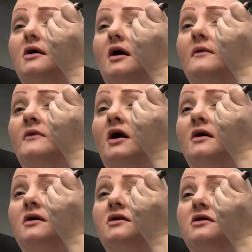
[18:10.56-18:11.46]
I'm
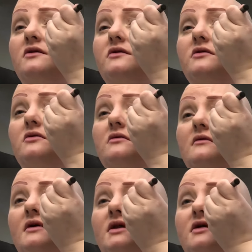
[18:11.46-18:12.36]
not gonna
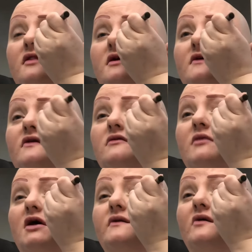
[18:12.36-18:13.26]
do anything
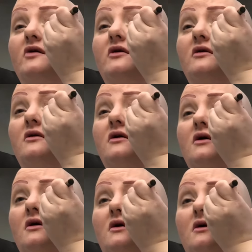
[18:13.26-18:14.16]
special
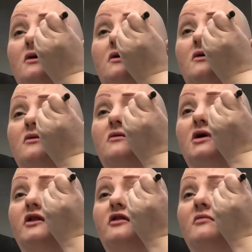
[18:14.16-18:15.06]

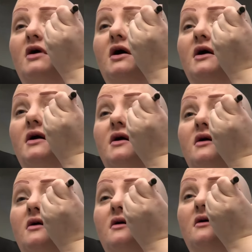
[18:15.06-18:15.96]
with my
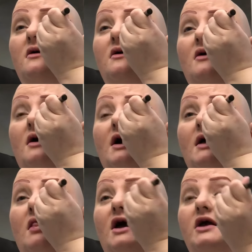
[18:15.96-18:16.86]

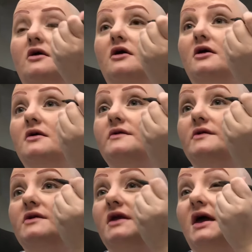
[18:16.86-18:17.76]
eyeliner
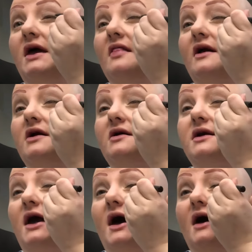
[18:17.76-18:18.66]
today, like a
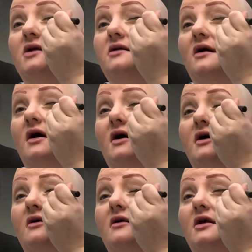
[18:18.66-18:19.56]
cat eye
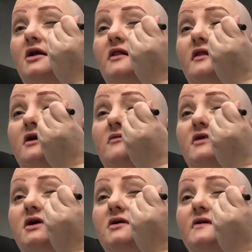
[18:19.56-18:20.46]
or anything,
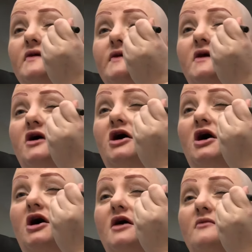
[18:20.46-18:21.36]
because
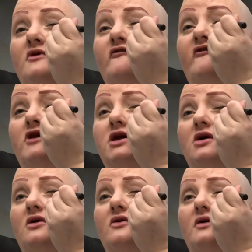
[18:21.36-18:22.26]
I'm on
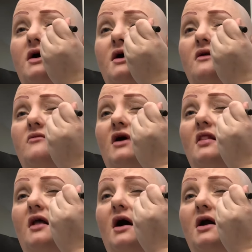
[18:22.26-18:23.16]
video and my
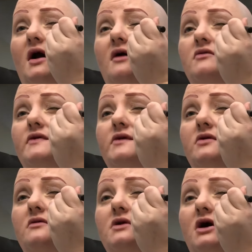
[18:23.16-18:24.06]
luck, I would
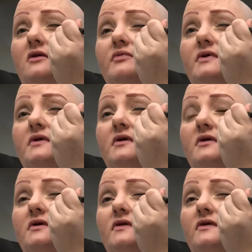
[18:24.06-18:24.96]
screw it up.
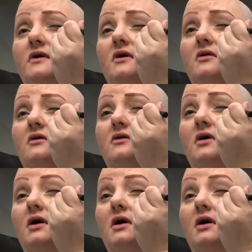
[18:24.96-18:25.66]
So